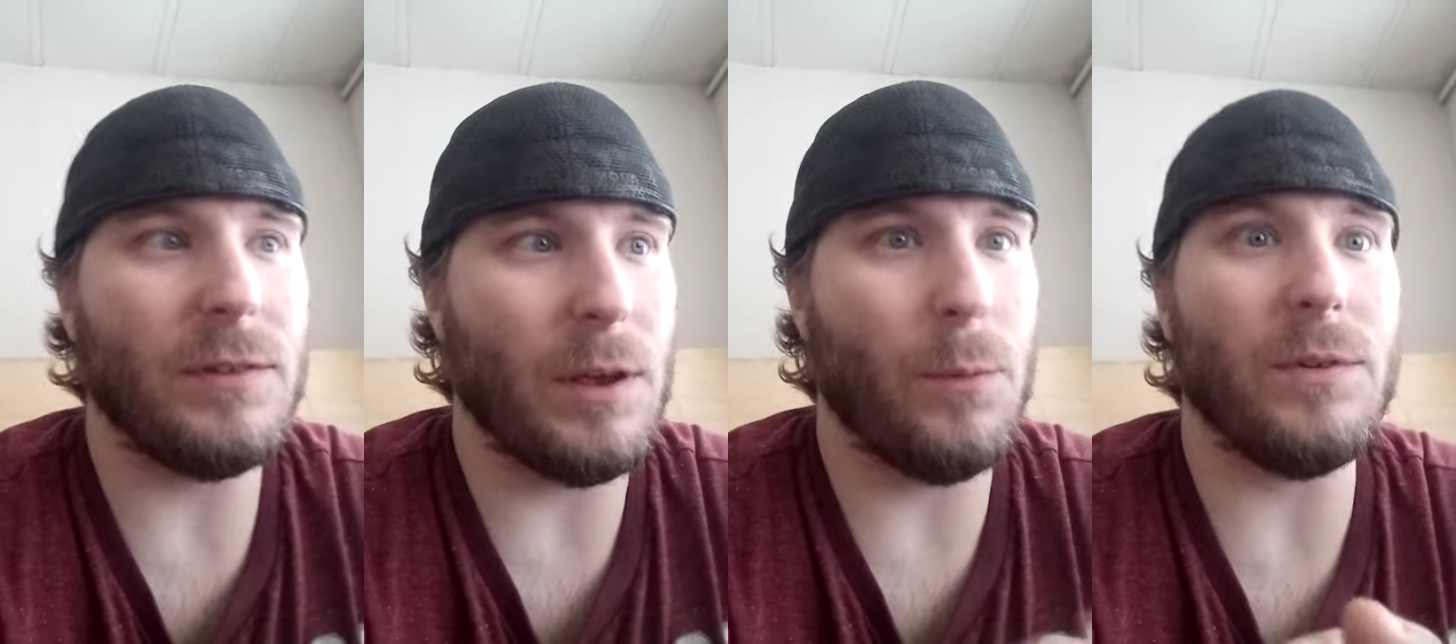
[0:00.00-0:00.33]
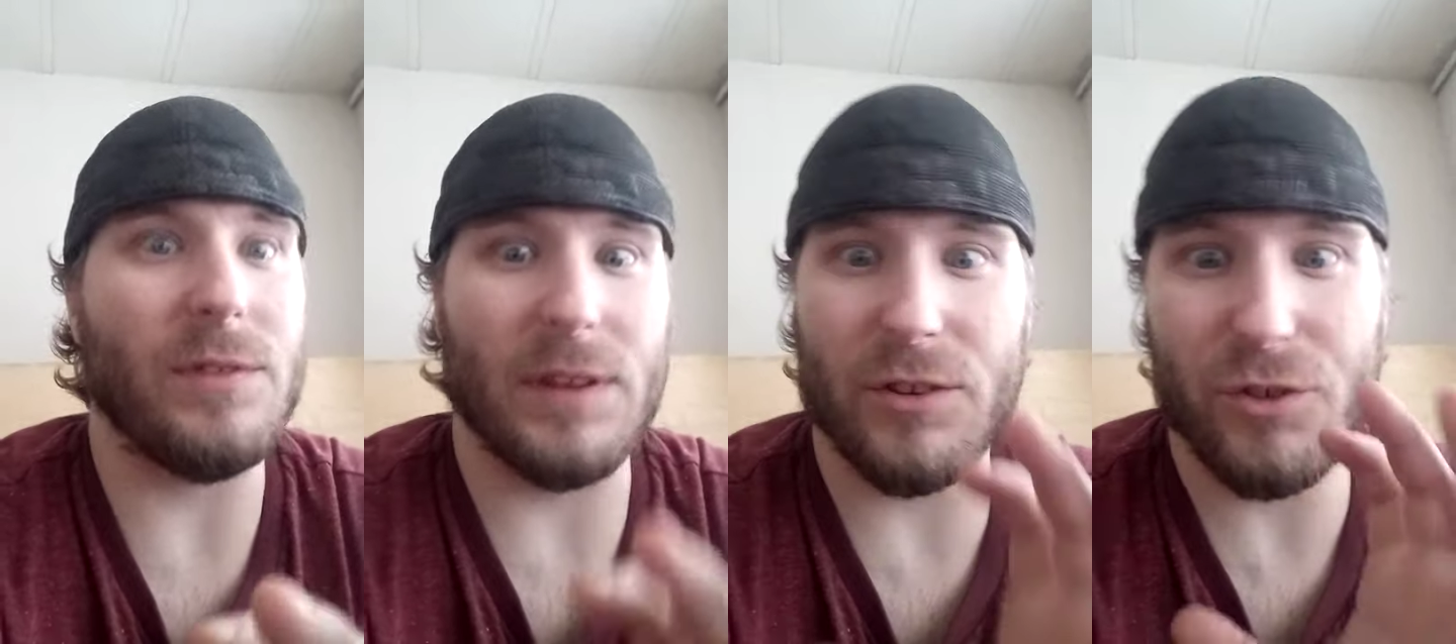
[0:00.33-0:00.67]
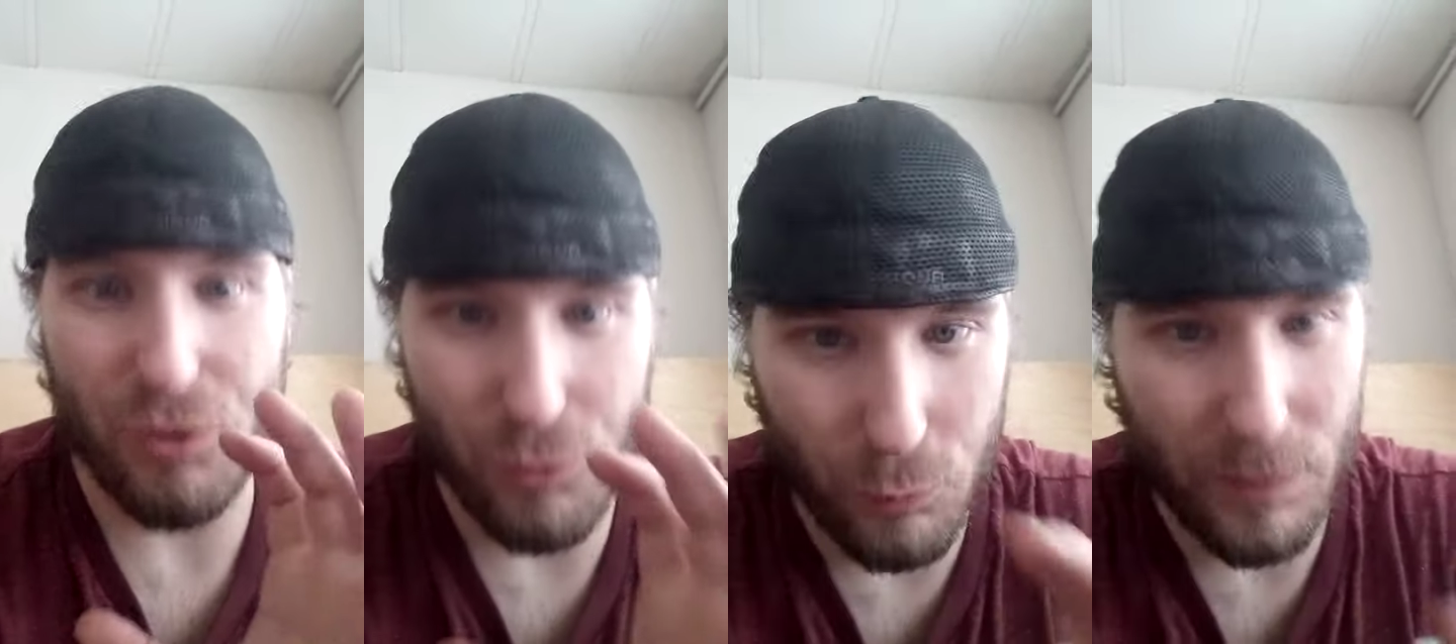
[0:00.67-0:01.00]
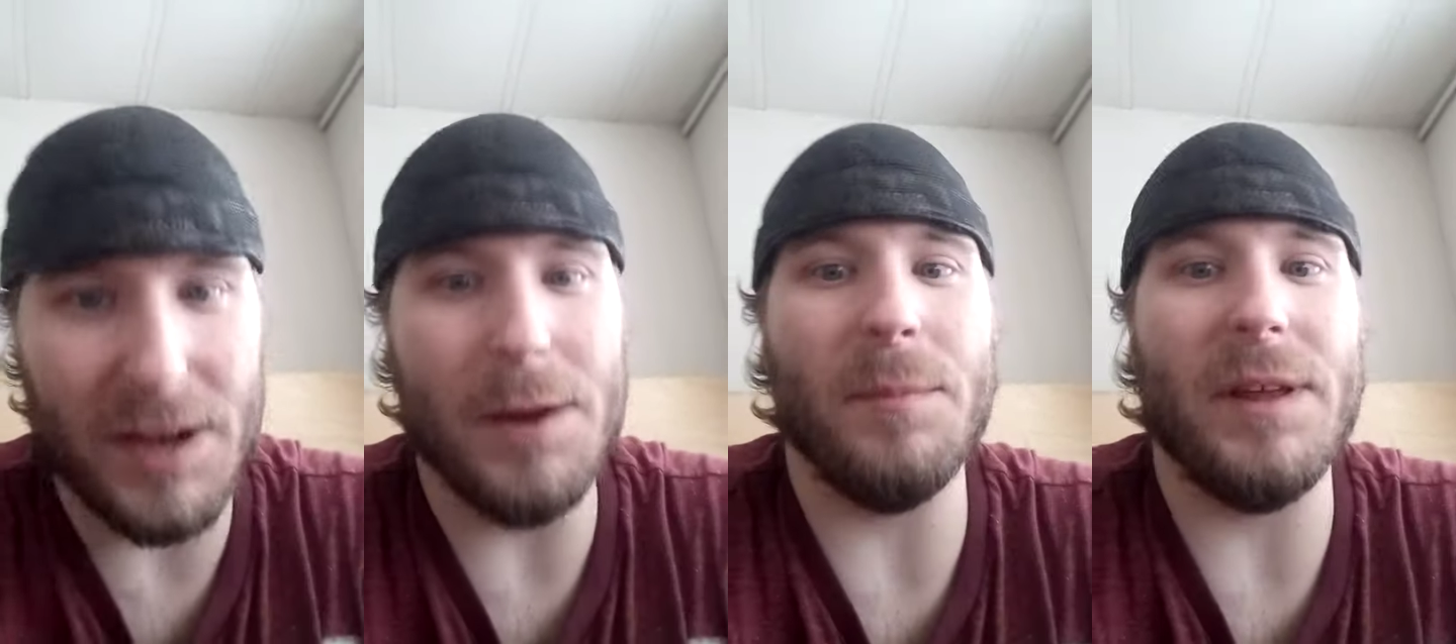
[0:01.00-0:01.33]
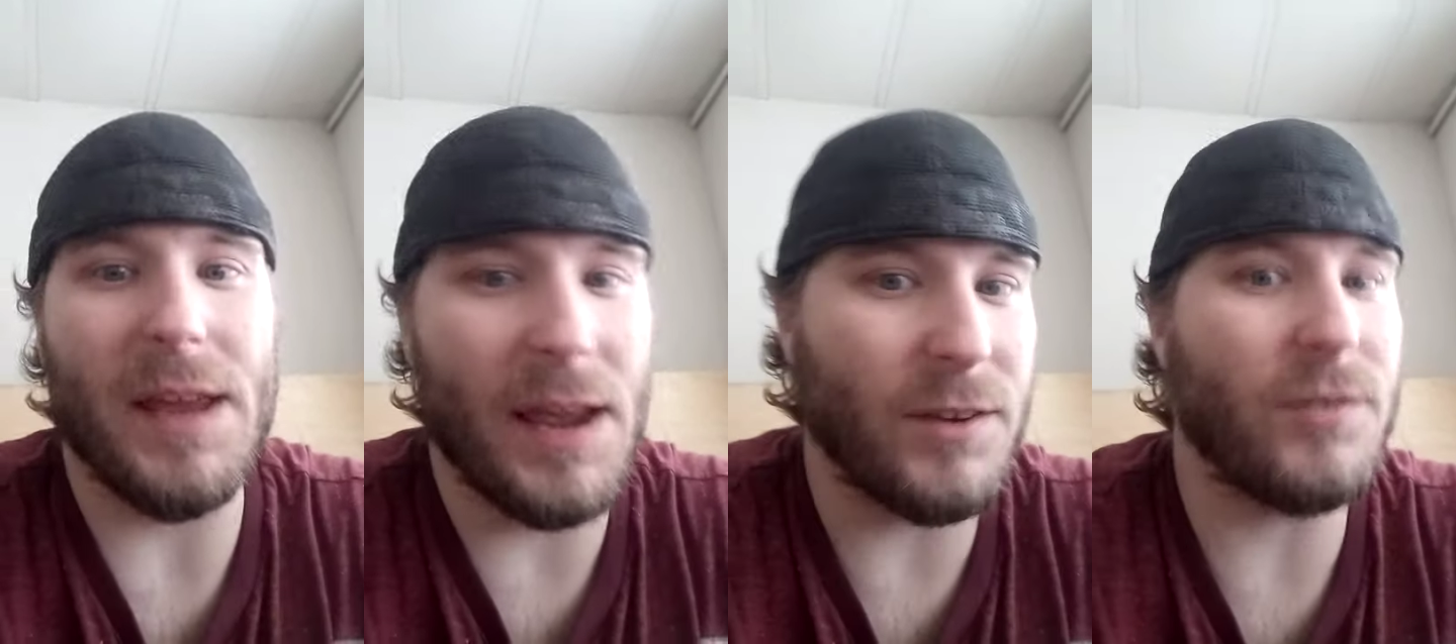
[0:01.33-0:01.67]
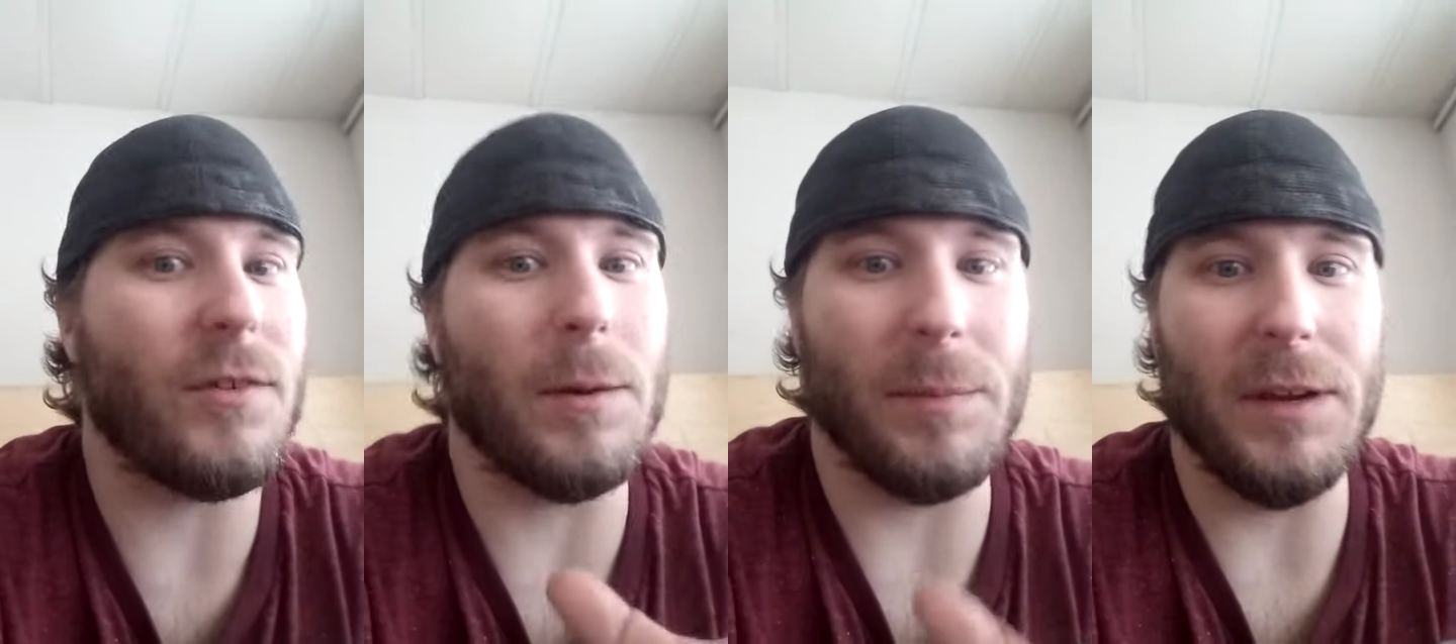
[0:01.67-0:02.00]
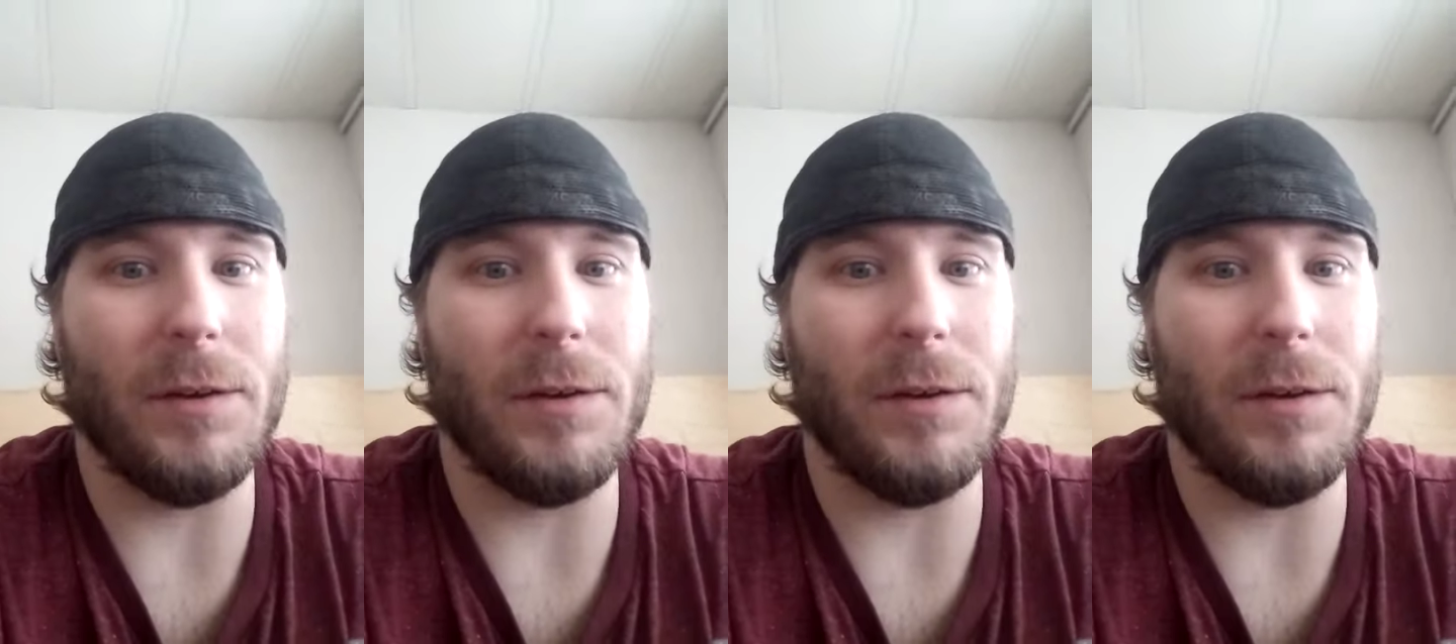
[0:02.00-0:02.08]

it was extremely extremely